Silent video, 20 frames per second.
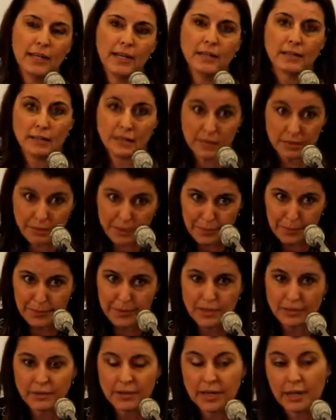and to come up
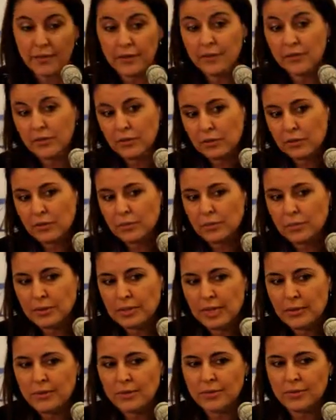here and then to learn
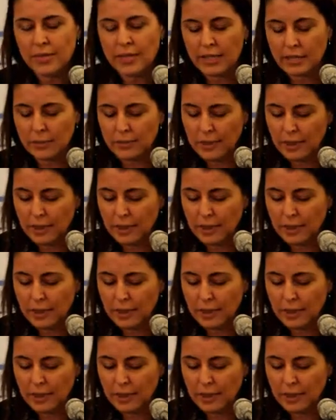what that was like